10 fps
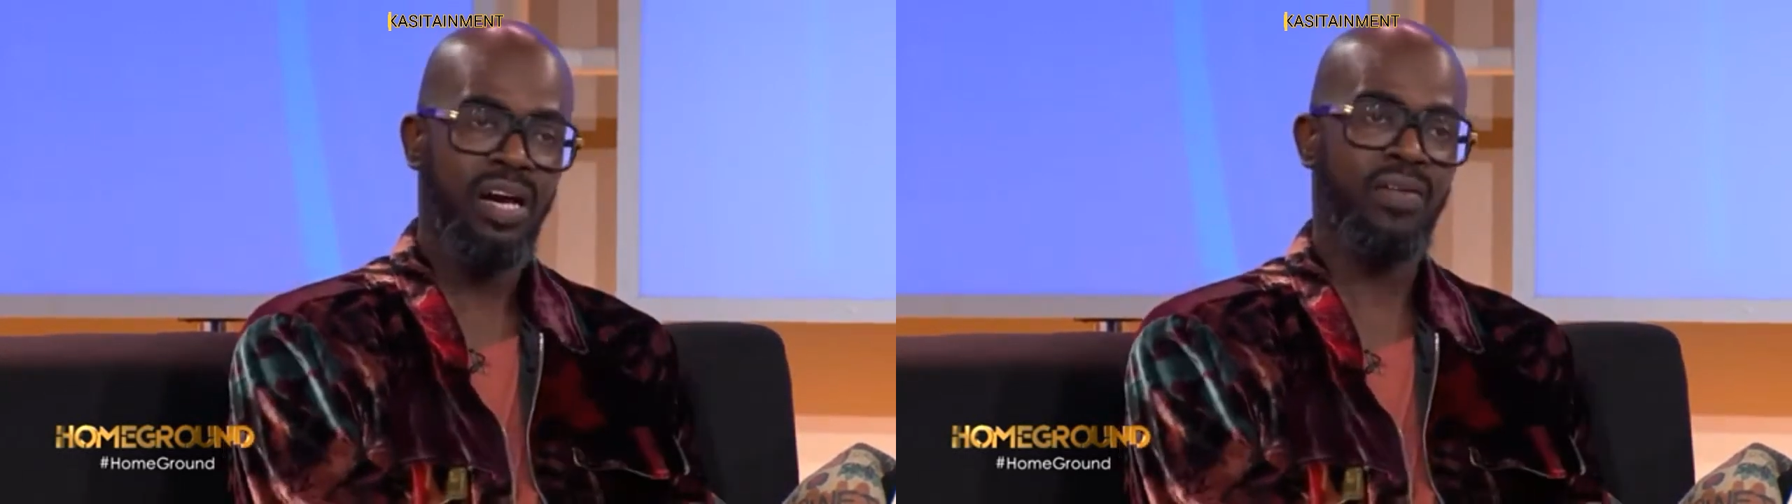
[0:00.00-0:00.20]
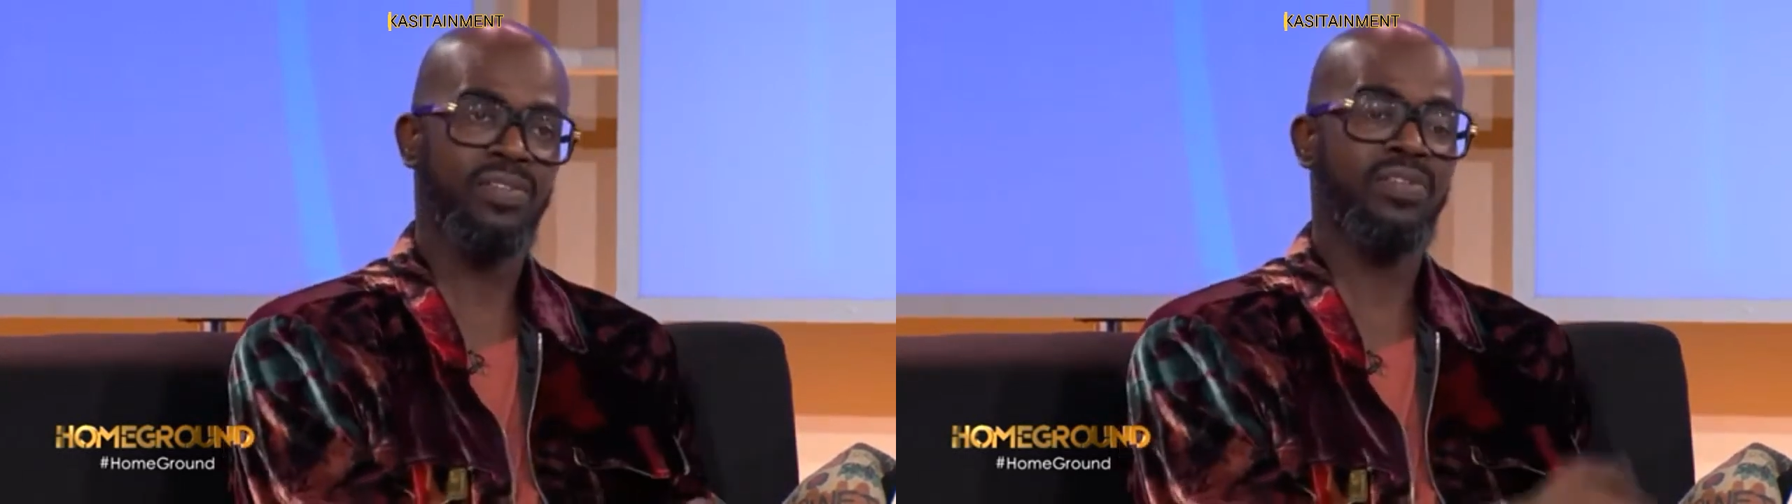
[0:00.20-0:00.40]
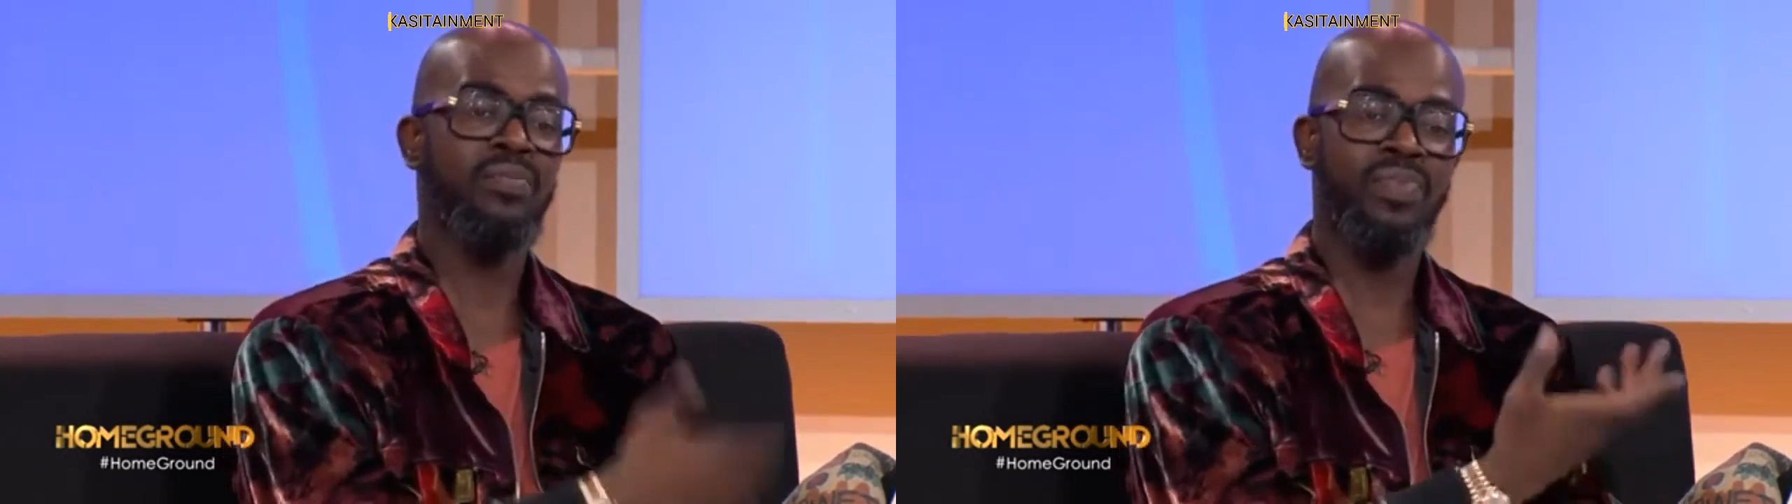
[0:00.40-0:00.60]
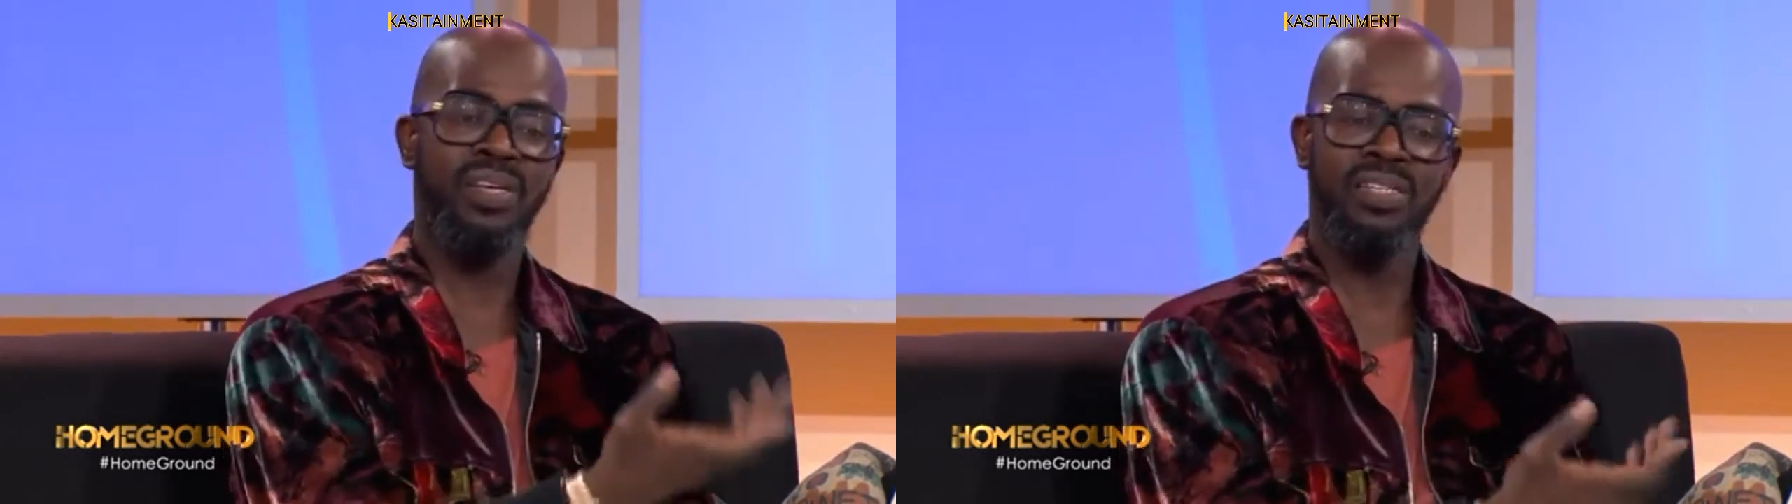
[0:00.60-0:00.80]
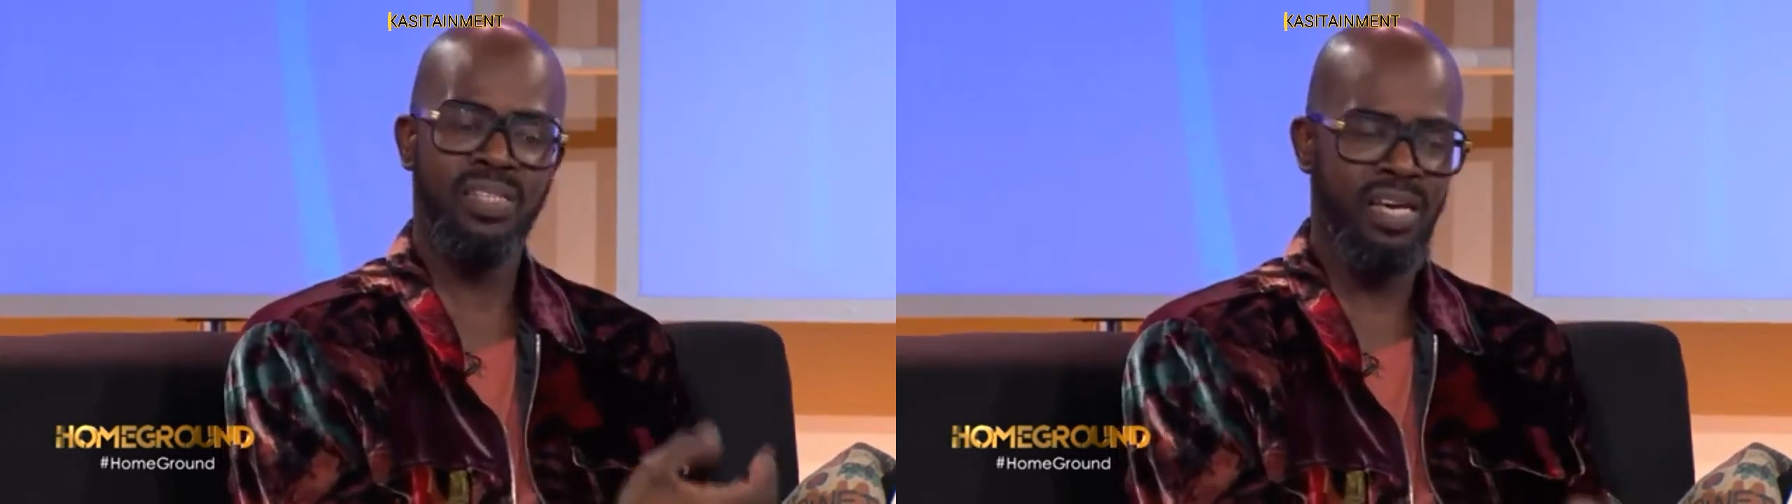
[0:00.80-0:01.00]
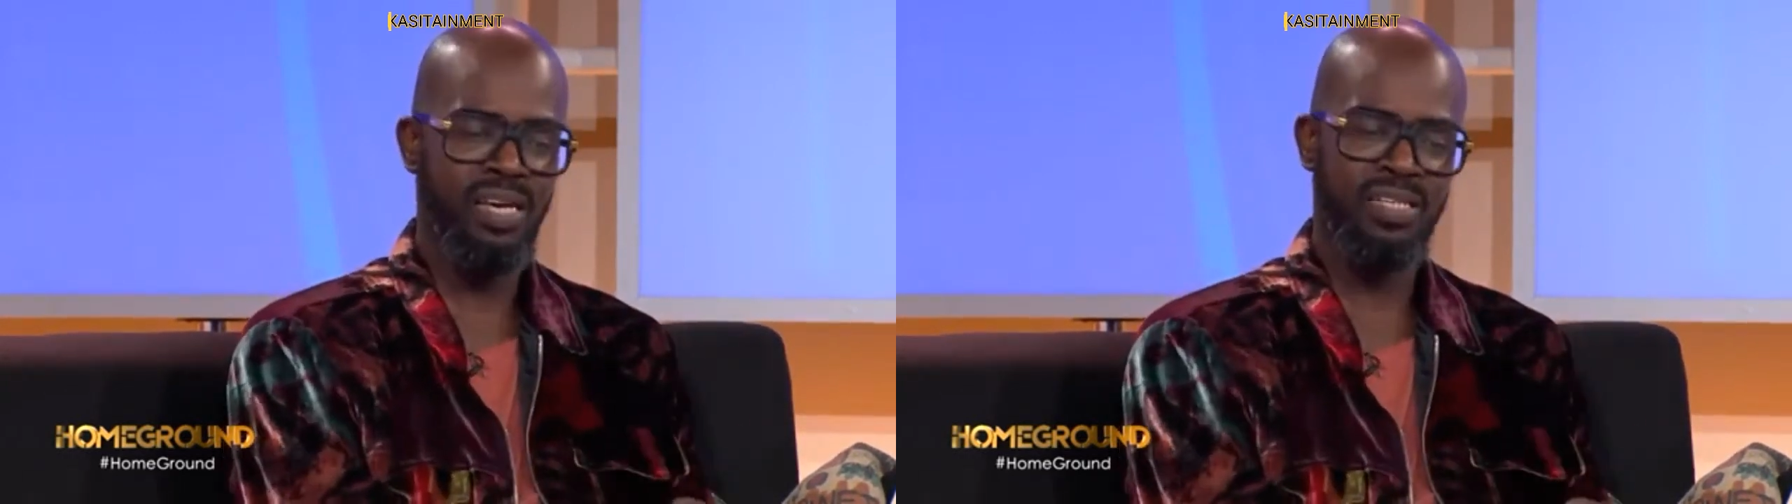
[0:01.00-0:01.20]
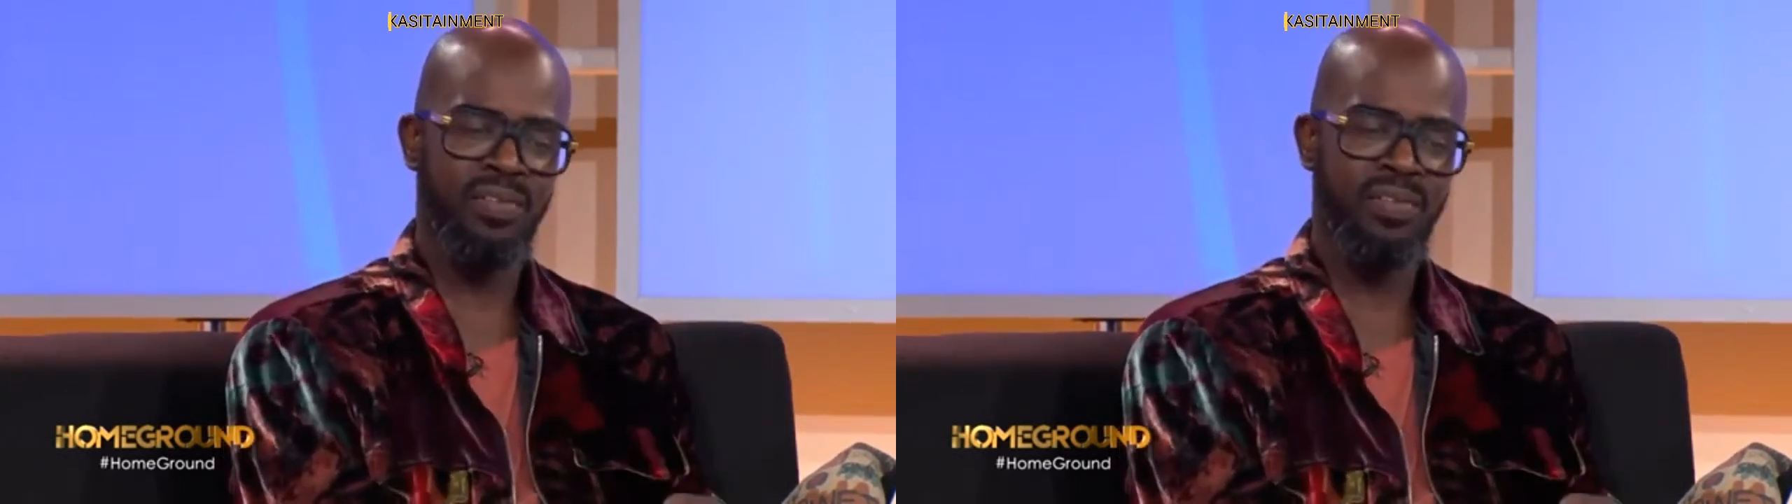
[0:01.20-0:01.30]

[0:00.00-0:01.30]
I was on a bigger stage.